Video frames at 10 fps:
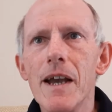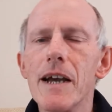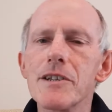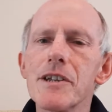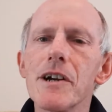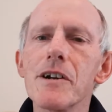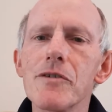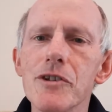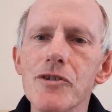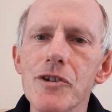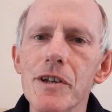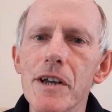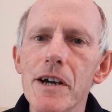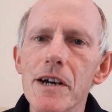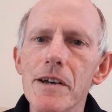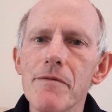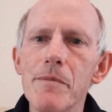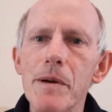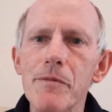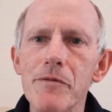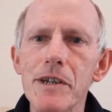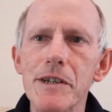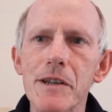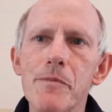As a young Christian, I remember reading the